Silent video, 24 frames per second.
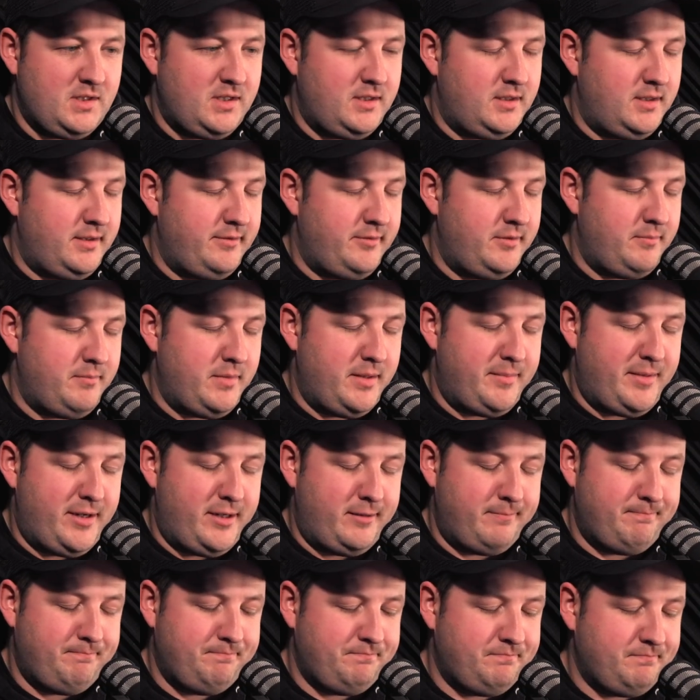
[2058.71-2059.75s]
I love it, my
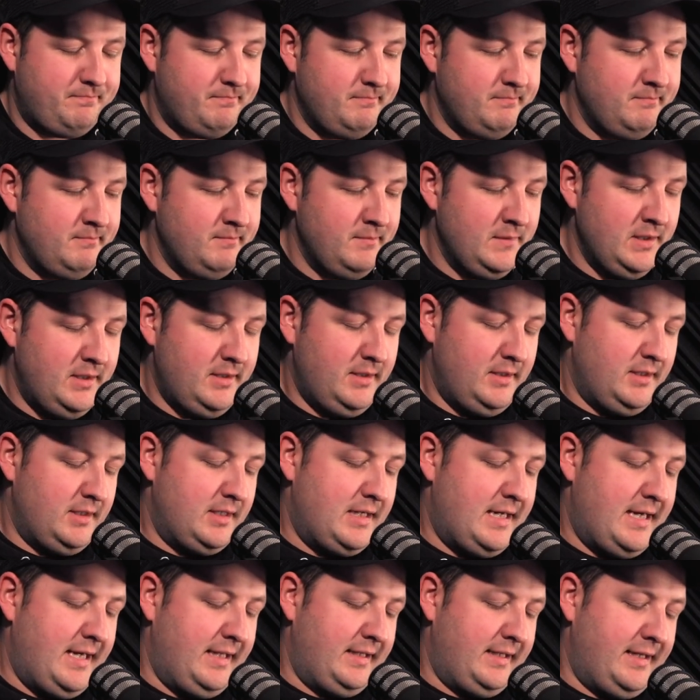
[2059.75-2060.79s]
man.
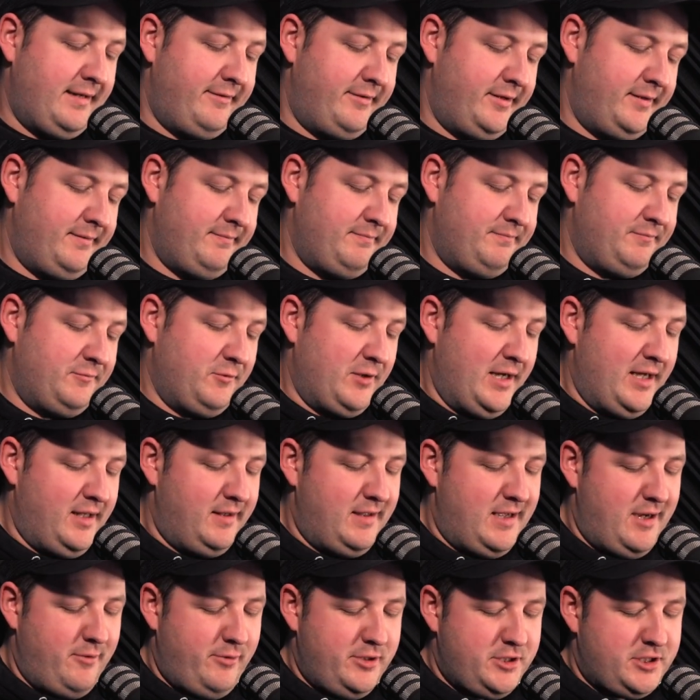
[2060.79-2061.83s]
I love it. Well,
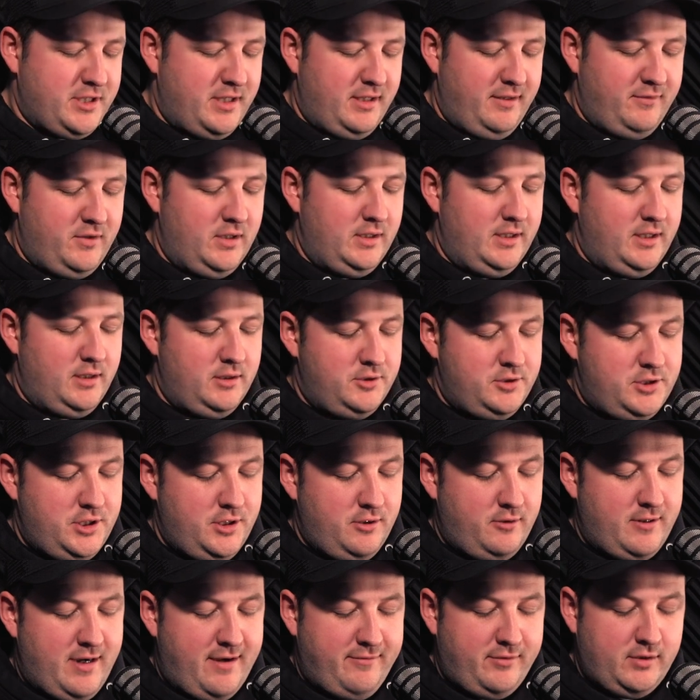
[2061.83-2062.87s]
I wish I lived a little
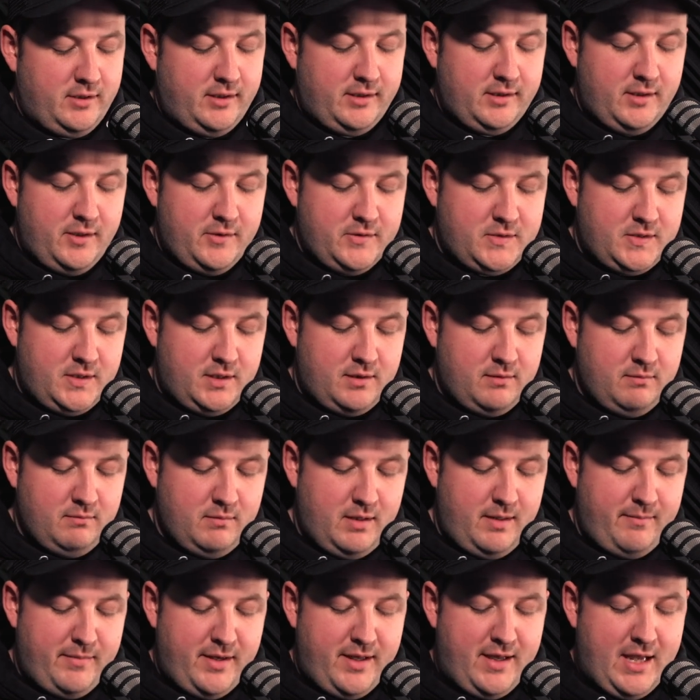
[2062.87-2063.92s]
geographically closer.
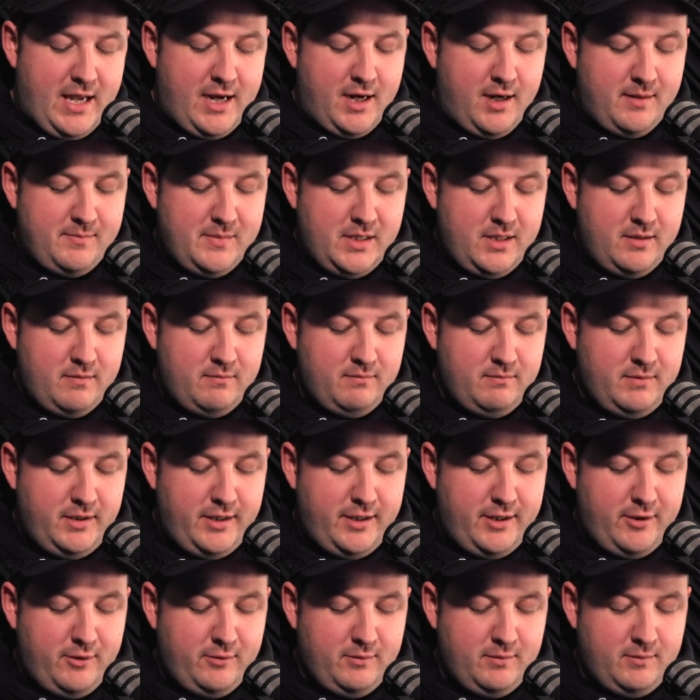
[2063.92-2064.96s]
And by that, I mean, you
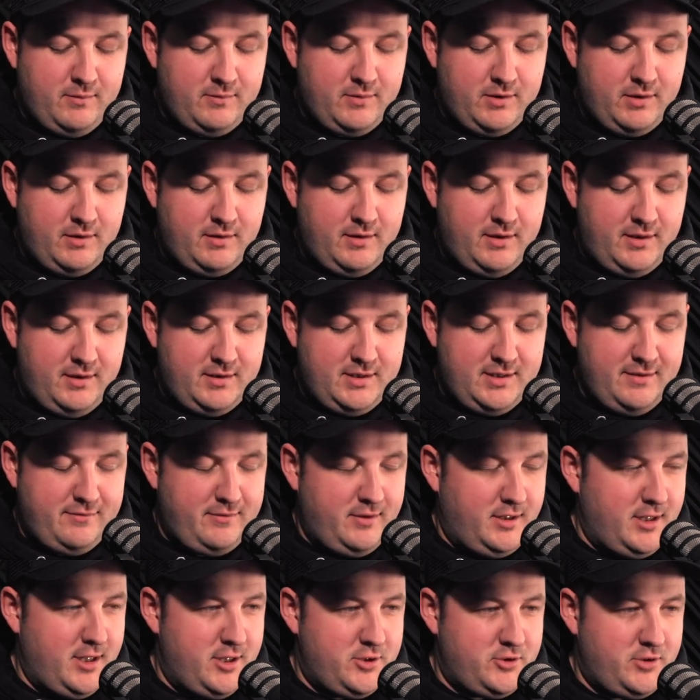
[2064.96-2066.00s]
know, the
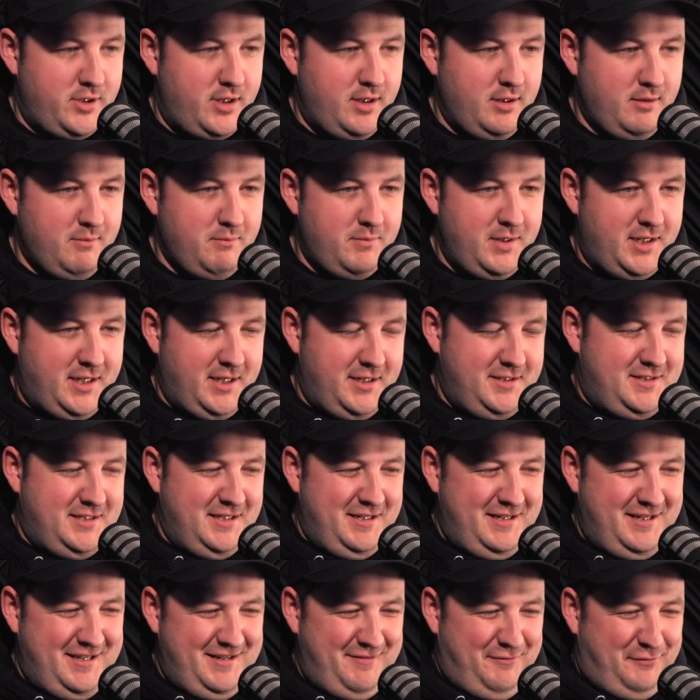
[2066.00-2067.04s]
different country. Because
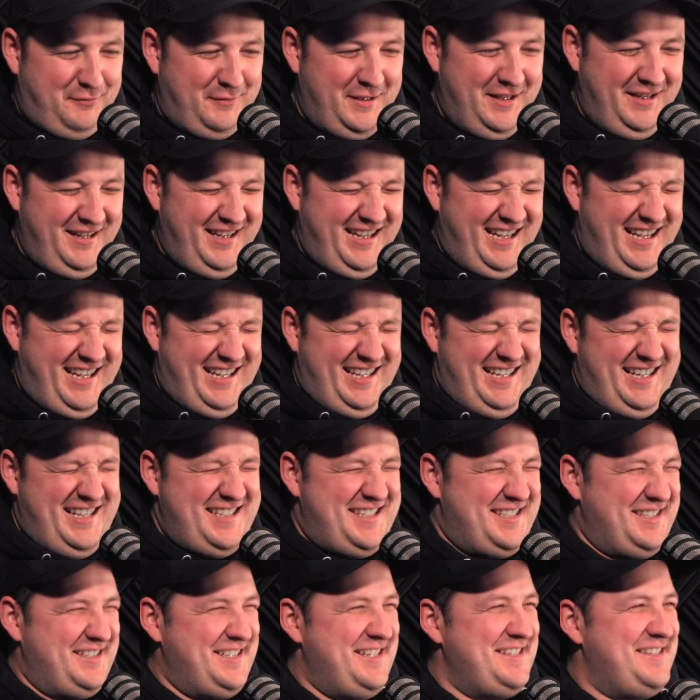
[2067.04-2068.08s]

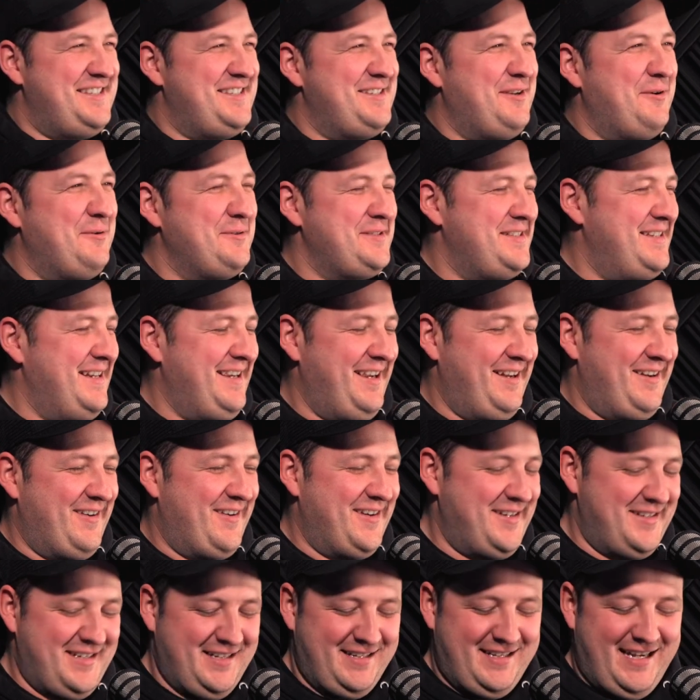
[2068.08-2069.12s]
it's so stinking
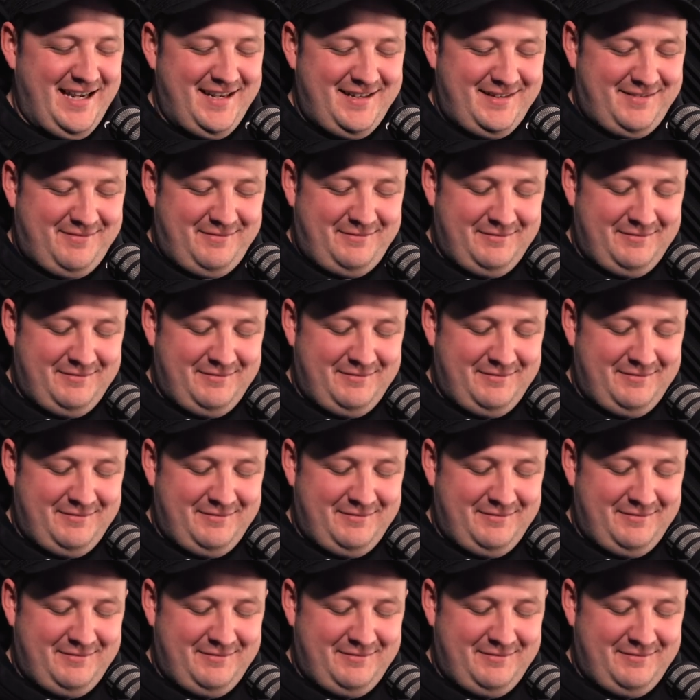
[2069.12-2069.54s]
hard to get